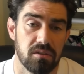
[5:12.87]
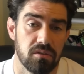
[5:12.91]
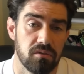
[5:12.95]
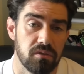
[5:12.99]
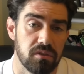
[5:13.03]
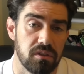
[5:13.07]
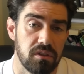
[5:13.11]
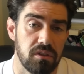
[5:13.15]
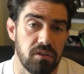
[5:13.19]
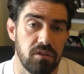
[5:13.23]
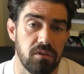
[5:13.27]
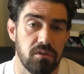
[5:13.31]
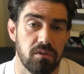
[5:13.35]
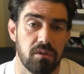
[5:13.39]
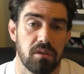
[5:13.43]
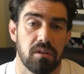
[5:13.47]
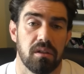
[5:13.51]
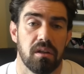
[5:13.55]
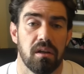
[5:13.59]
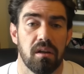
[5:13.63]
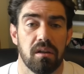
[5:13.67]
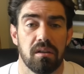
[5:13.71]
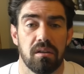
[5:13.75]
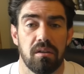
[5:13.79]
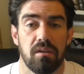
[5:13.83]
obviously you could
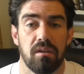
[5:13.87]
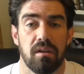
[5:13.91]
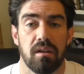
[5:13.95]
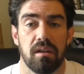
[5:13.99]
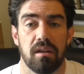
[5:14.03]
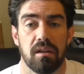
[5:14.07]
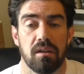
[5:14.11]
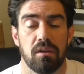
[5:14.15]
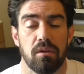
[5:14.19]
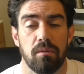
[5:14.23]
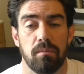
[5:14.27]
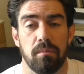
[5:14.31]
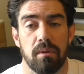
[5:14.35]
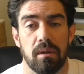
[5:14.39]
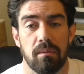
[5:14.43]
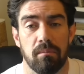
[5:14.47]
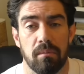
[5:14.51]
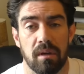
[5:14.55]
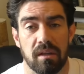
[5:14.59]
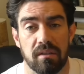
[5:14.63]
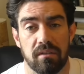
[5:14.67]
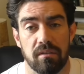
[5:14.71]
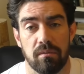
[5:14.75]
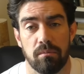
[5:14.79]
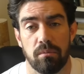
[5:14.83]
argue that it could be a
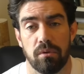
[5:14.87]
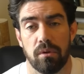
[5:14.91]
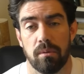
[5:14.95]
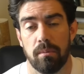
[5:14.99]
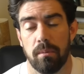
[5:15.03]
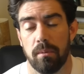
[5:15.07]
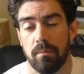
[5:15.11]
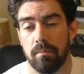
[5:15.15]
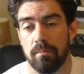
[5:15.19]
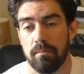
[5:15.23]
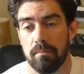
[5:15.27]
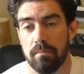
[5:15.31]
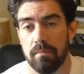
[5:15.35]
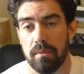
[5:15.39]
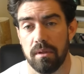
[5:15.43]
massive problem.